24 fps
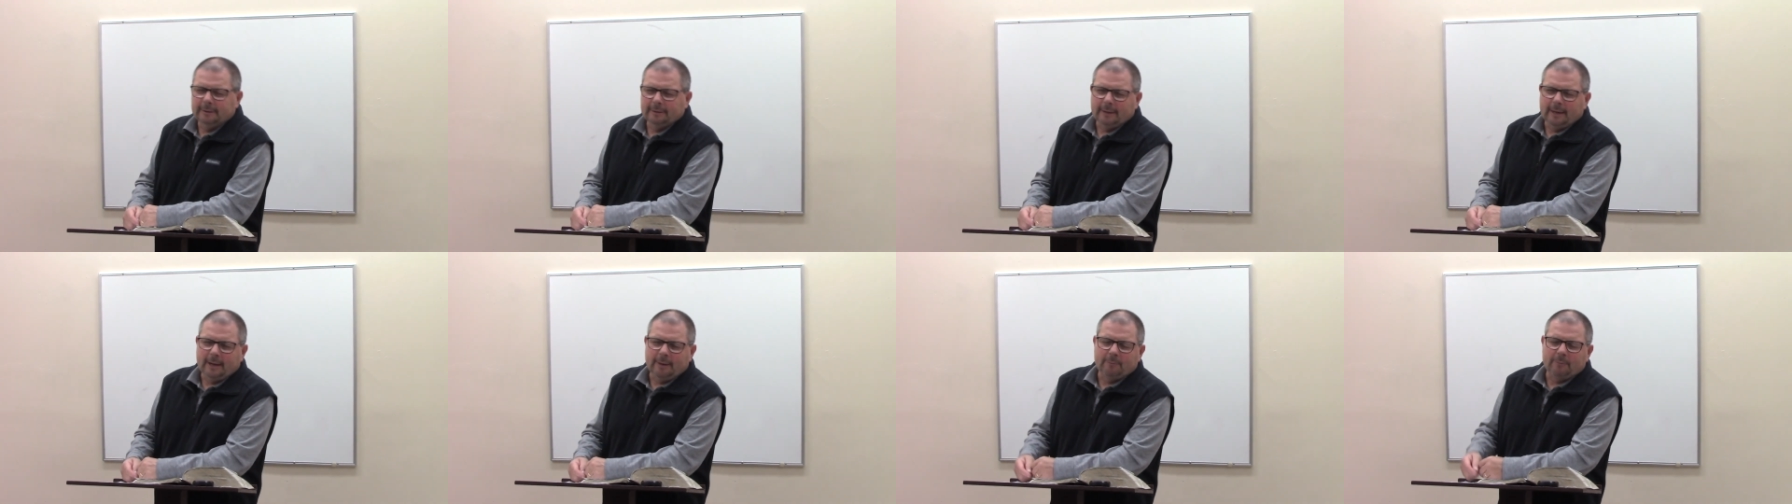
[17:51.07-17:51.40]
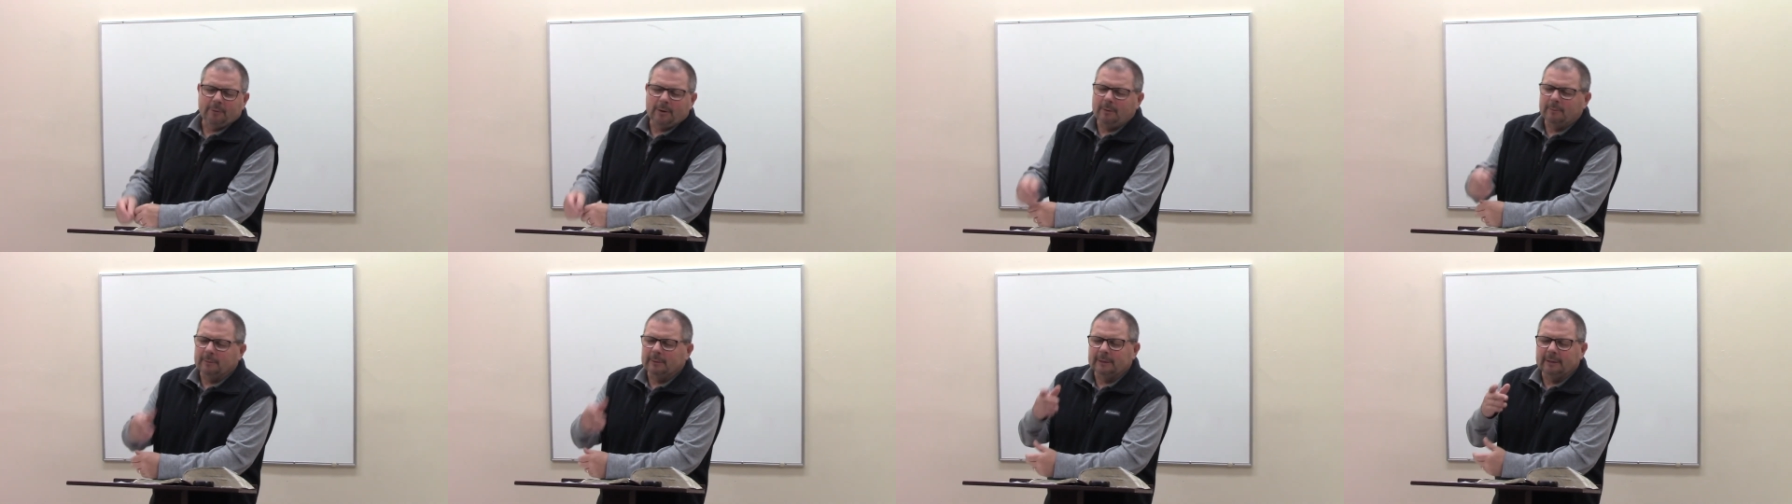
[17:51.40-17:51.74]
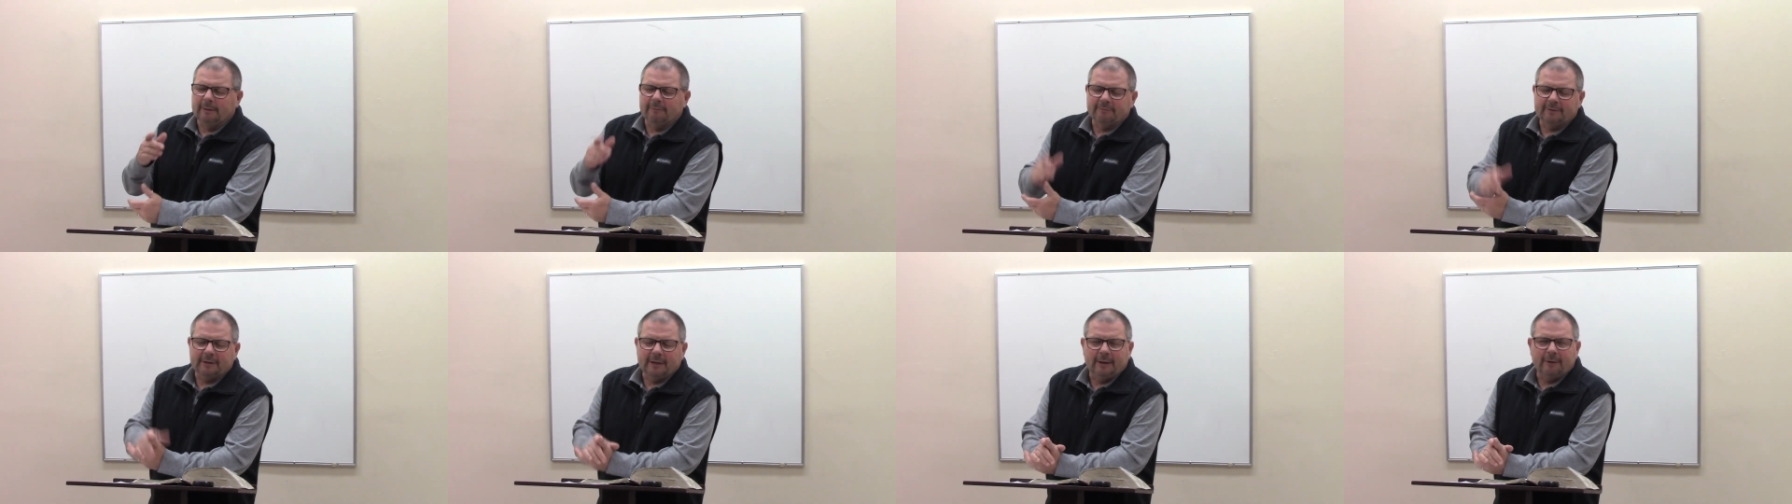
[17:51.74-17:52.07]
I probably
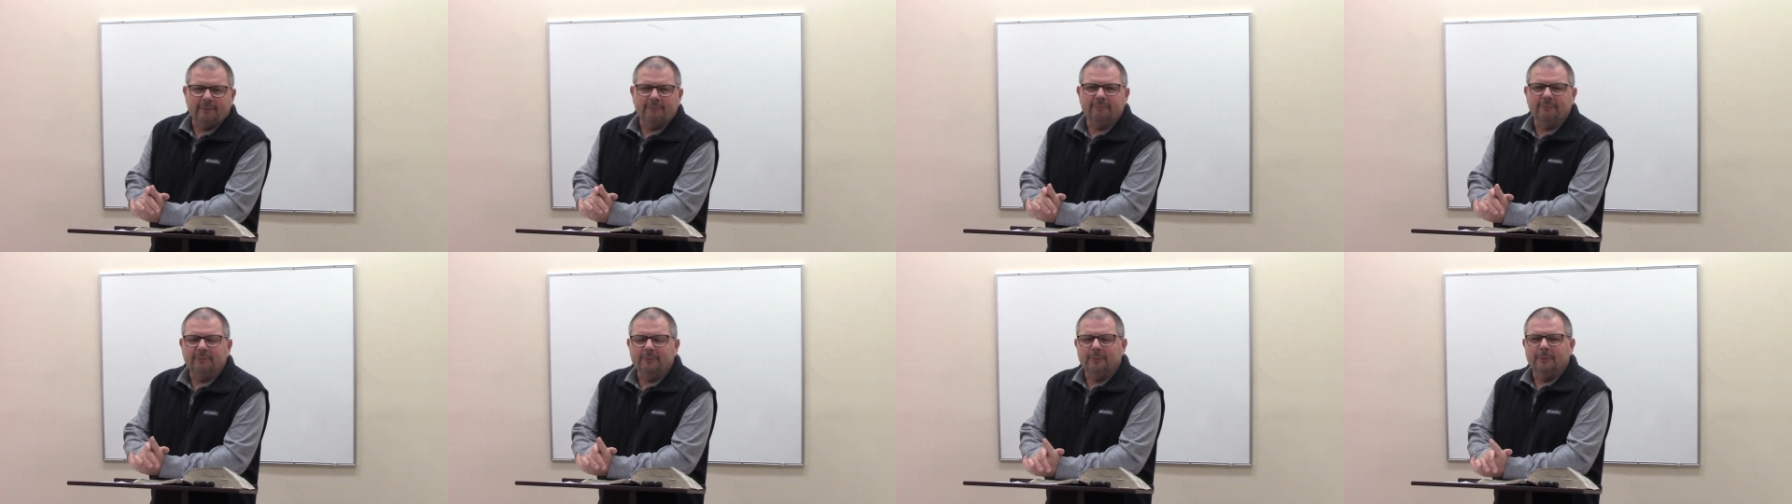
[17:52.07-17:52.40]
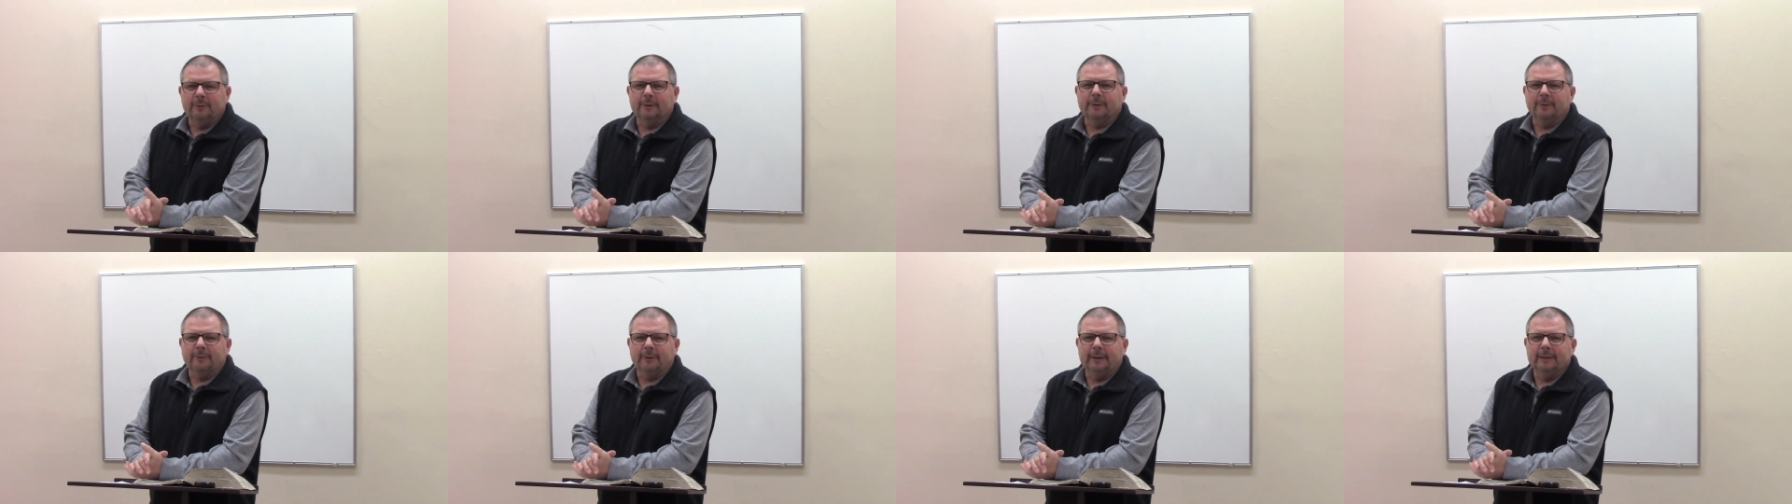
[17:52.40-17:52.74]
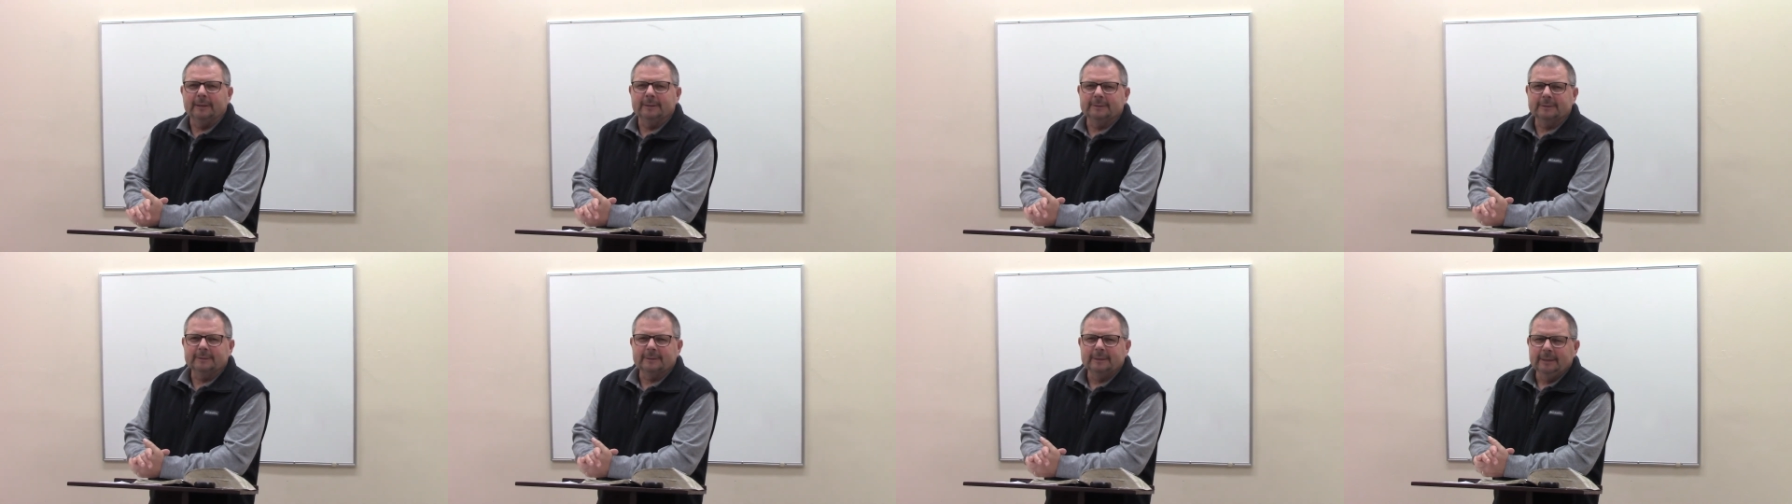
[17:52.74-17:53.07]
left out a few
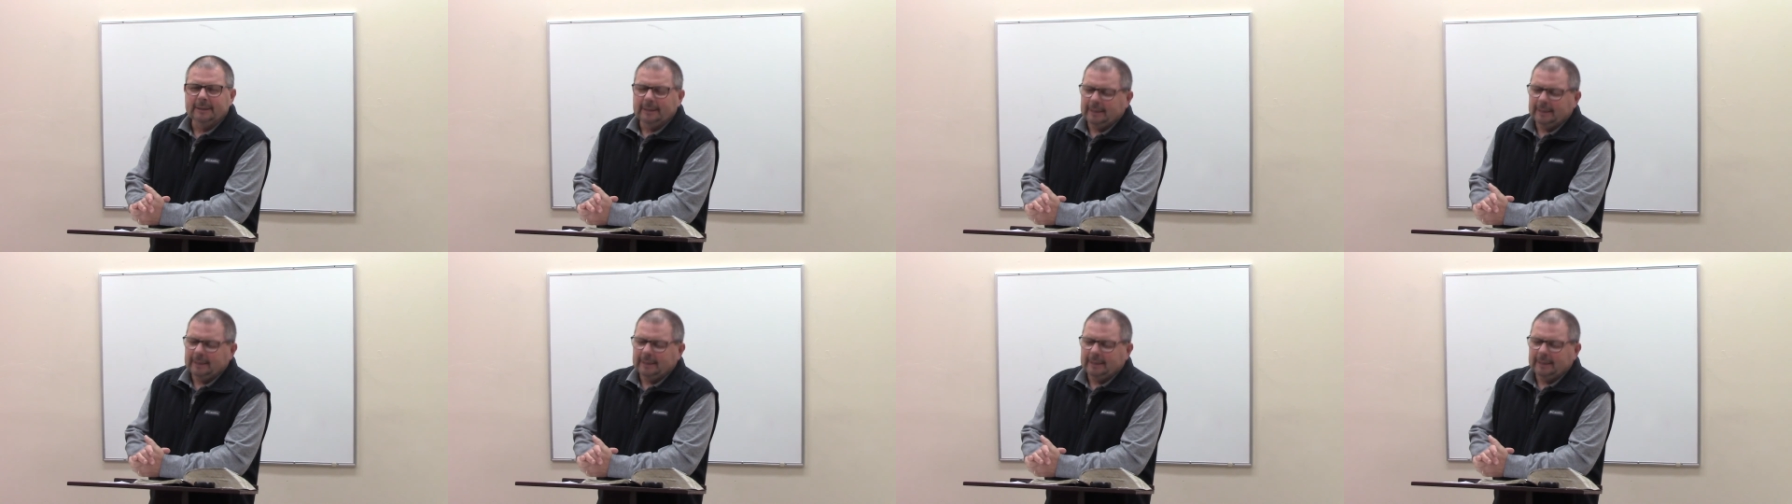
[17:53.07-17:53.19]
ingredients.